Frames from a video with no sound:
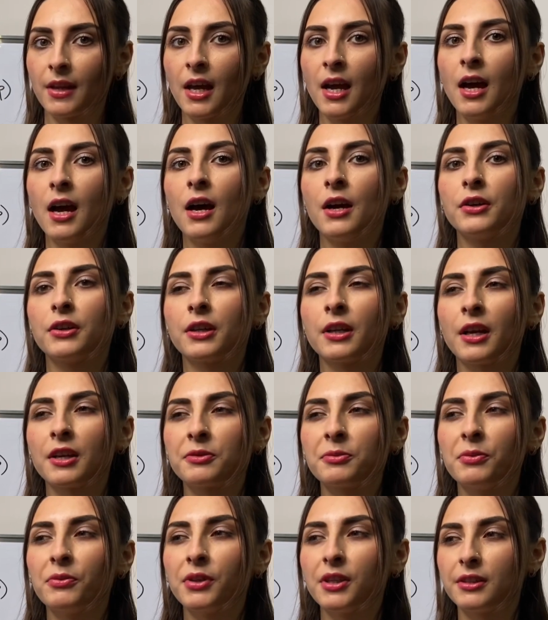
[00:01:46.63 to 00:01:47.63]
You can ask
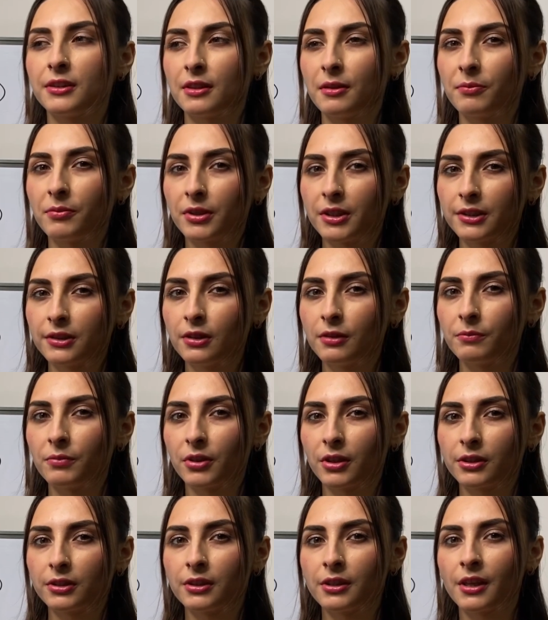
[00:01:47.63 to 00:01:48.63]
me, what is the person?
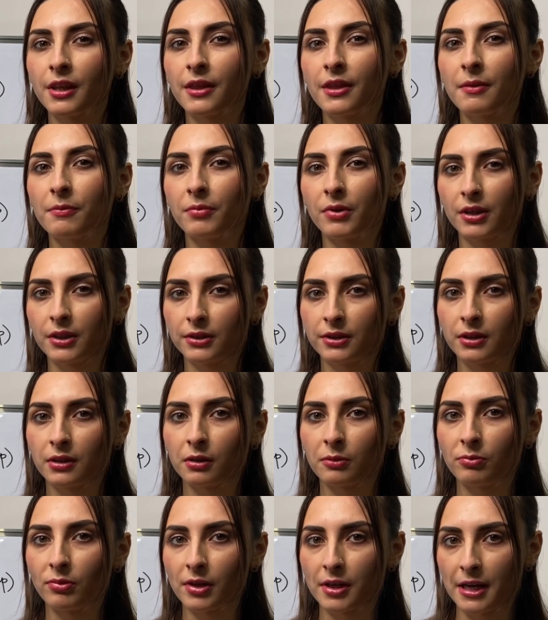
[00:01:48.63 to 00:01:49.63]
Person is the personal
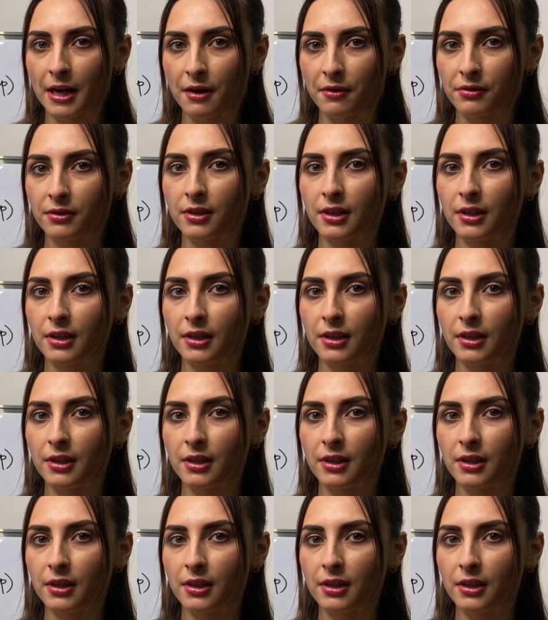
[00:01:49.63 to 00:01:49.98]
pronouns.